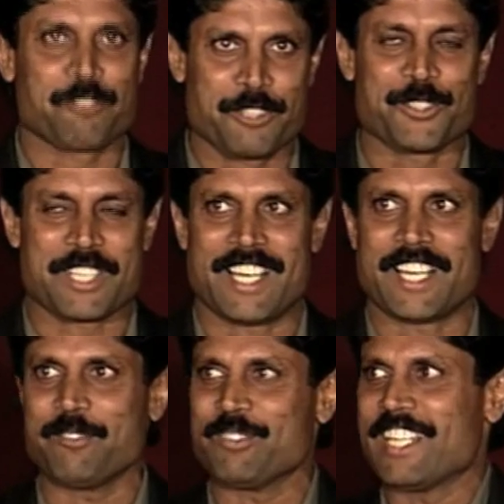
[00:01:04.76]
few
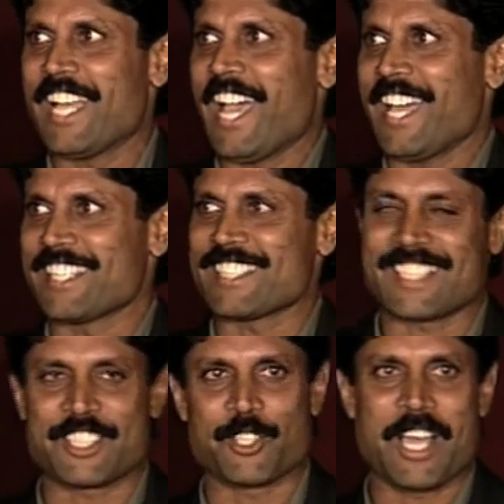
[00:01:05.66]
times, and they
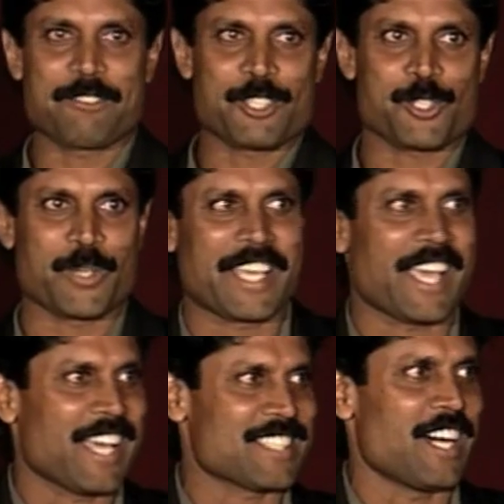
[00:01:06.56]
said you have to swing
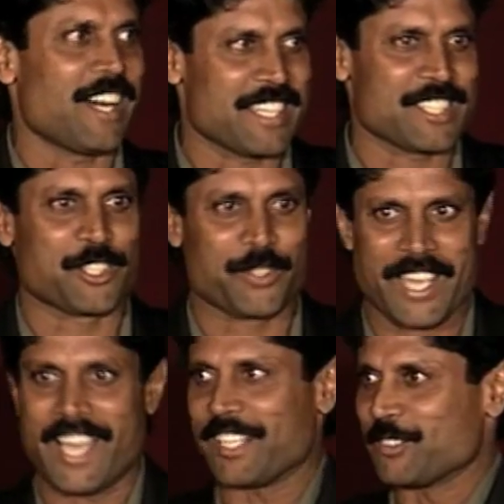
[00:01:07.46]
as hard as you
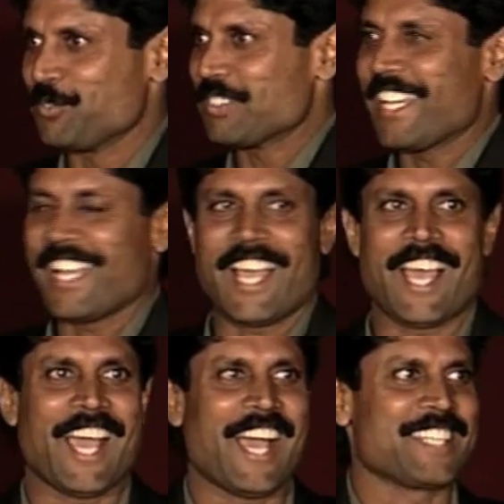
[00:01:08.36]
can.
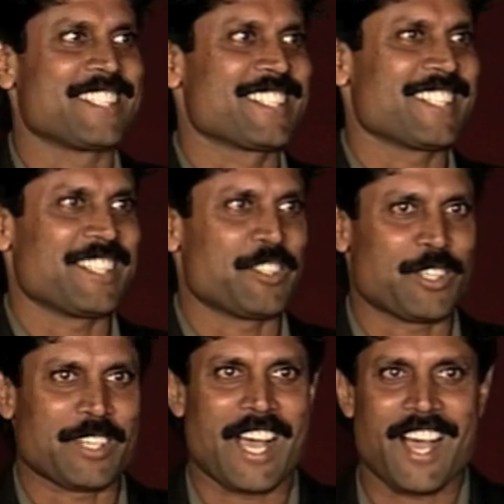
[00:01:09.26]
And
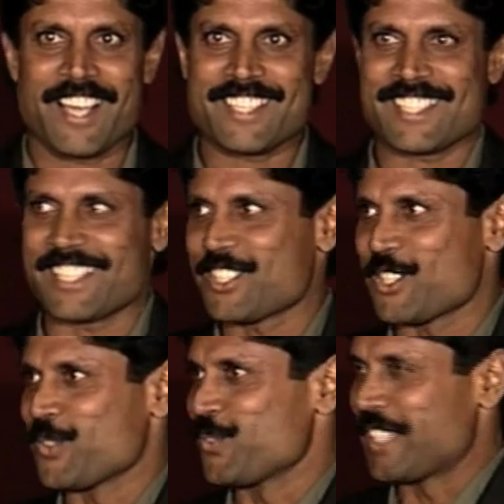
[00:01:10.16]
I said
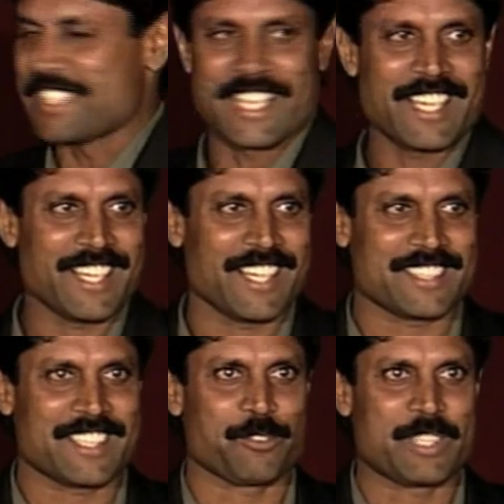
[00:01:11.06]
to Vijay,
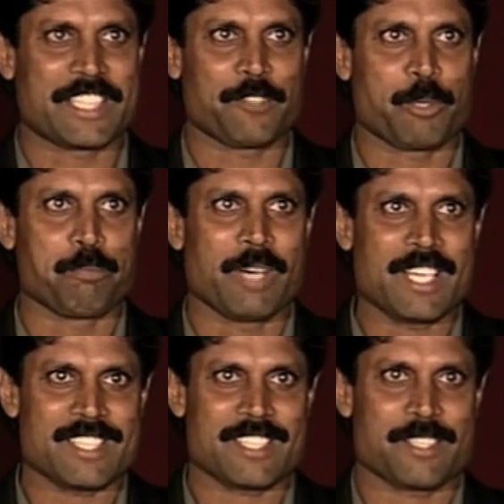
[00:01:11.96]
Vijay, we
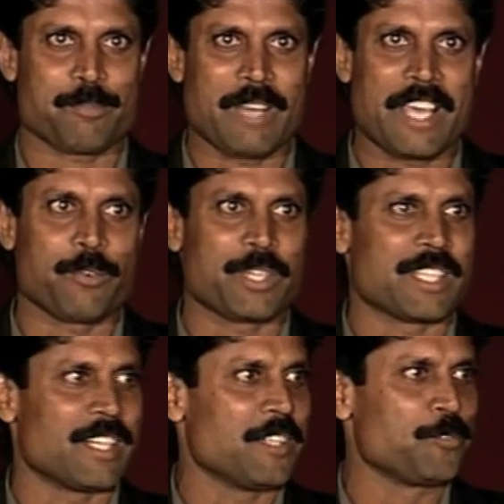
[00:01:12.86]
must play with
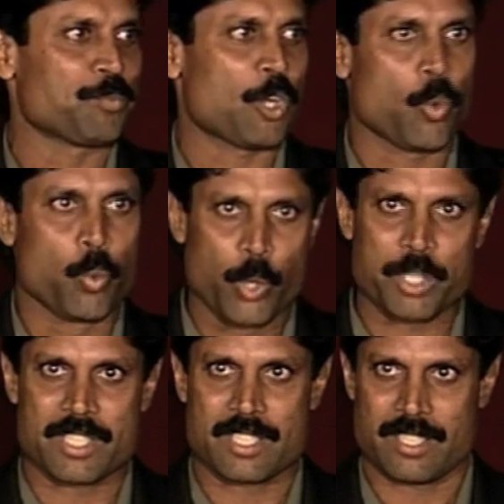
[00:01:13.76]
the
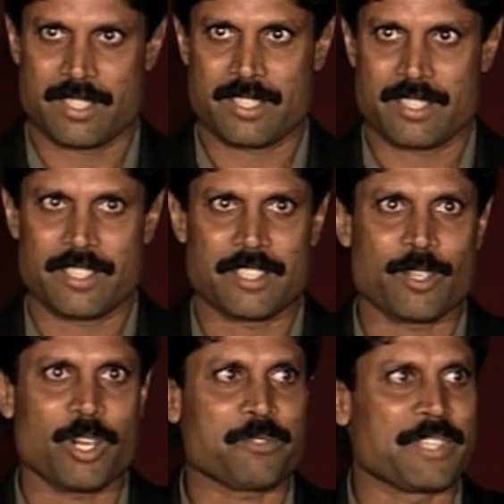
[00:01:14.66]
wood,
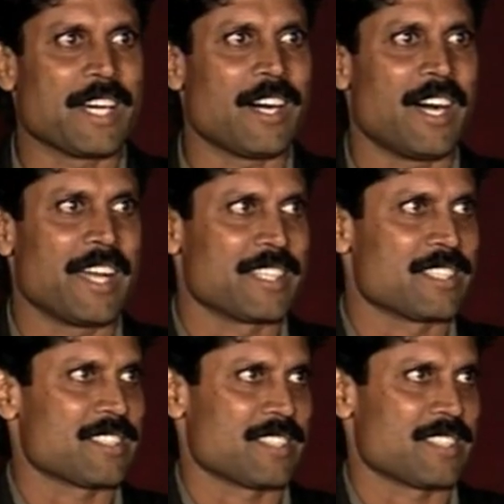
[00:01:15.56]
not with the iron.